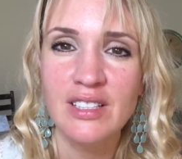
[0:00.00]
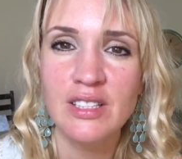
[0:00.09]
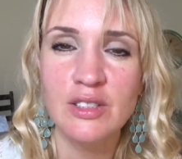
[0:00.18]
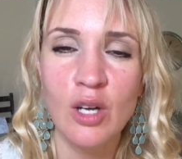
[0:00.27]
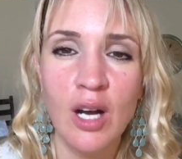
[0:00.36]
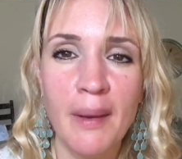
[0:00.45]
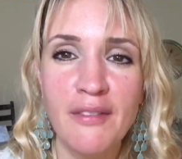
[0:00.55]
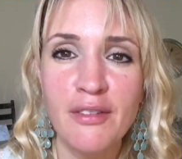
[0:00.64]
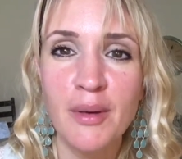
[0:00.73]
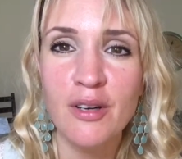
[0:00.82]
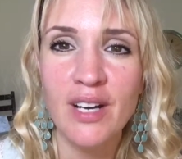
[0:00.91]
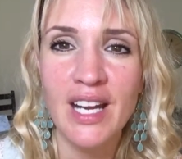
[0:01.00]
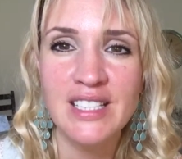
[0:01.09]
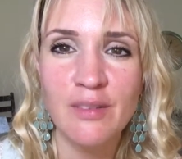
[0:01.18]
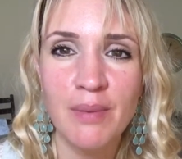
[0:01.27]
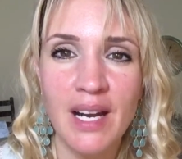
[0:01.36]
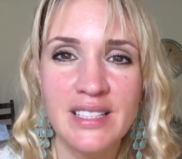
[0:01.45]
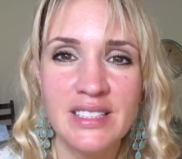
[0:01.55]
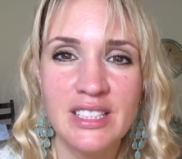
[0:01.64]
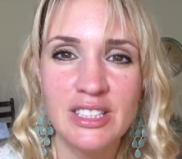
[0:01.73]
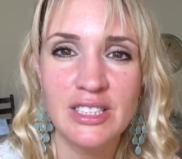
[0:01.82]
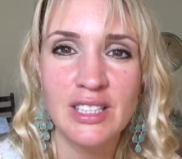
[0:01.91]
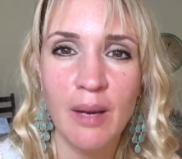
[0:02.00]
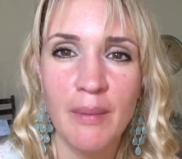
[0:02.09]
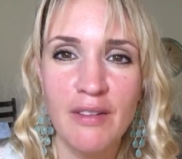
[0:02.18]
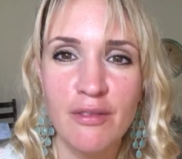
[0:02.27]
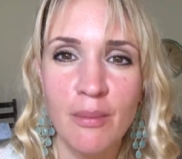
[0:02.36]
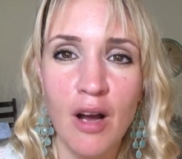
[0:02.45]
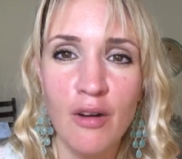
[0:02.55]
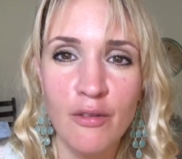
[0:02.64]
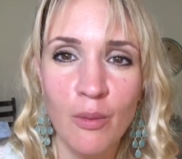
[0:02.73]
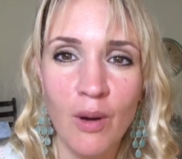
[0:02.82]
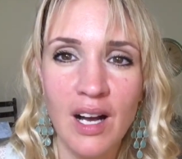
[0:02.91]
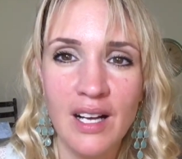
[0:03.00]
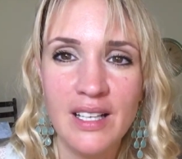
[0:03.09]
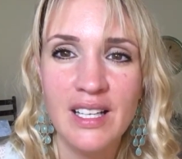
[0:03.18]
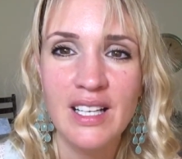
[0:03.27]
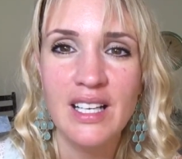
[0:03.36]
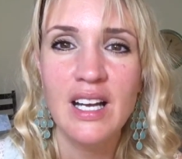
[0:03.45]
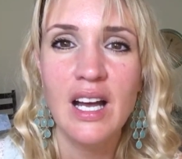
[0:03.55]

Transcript: So it's not coming from a creative place, it's just coming from overwork.